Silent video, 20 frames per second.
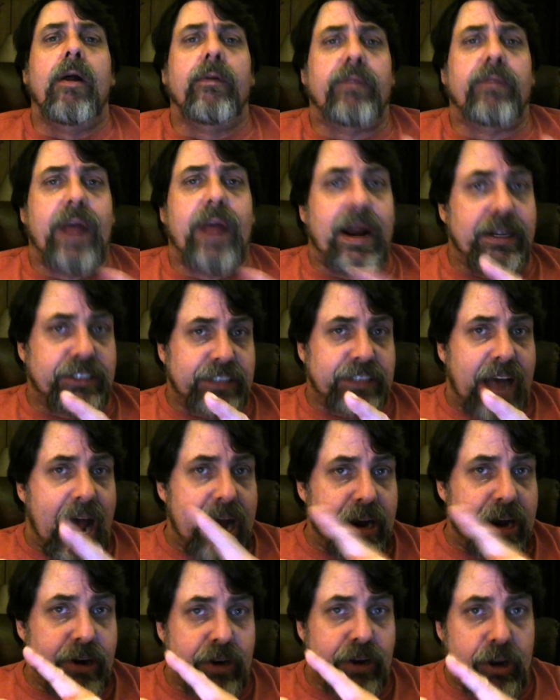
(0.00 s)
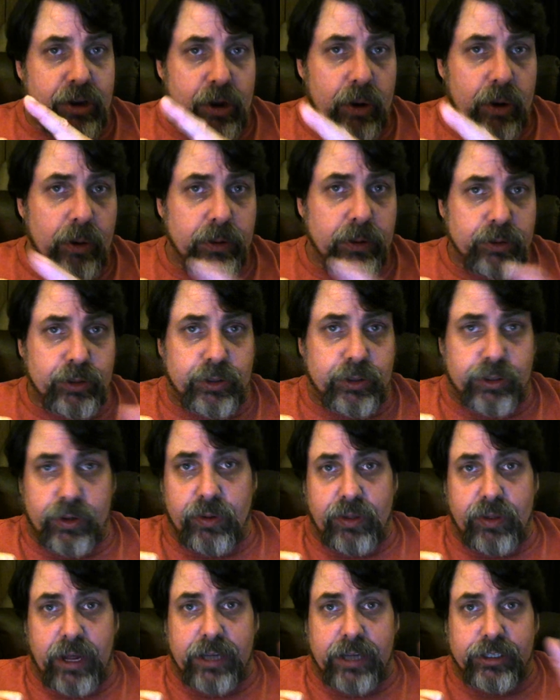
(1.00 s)
they decided to use
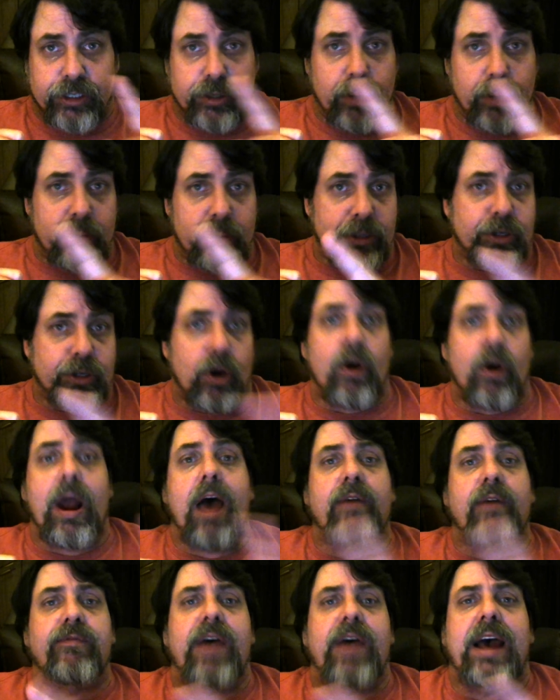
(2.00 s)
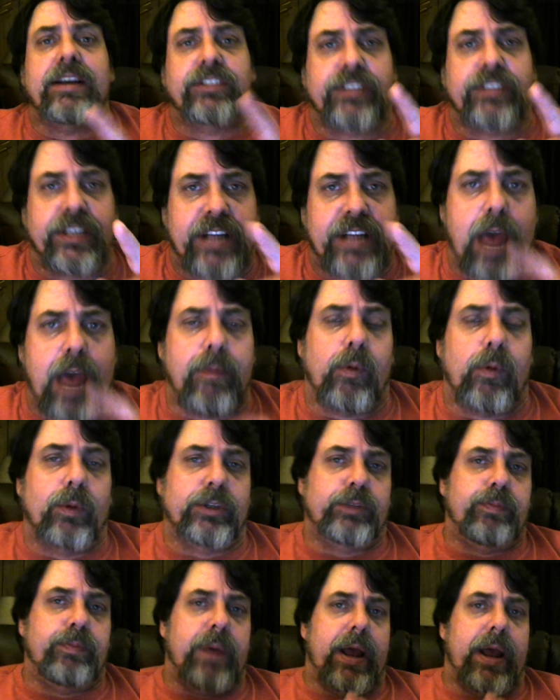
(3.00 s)
this to discern how fast the table
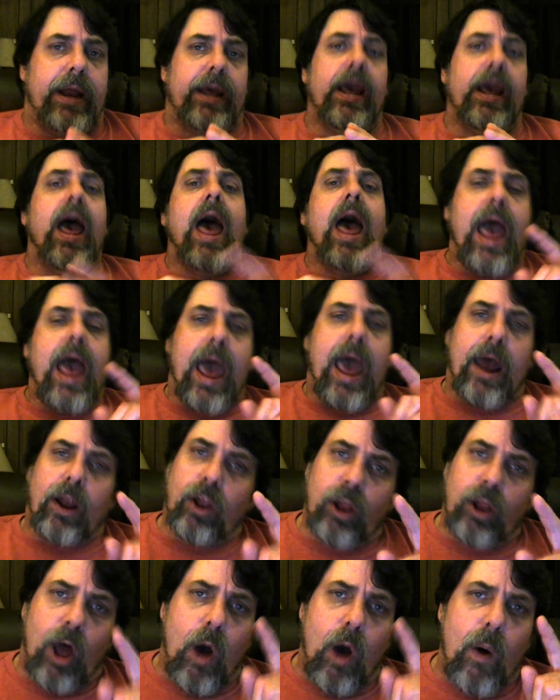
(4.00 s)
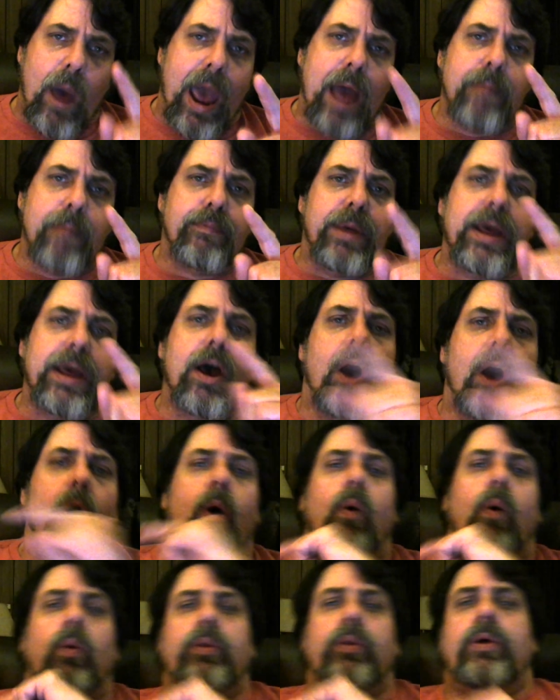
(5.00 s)
was spinning. And lo and
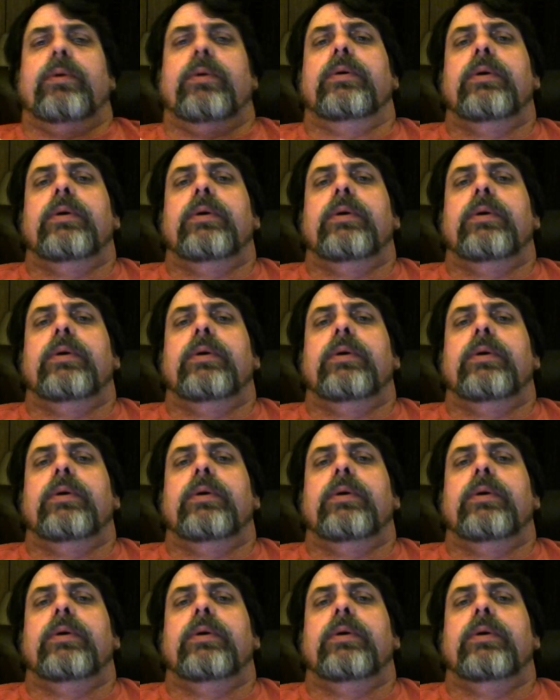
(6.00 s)
behold,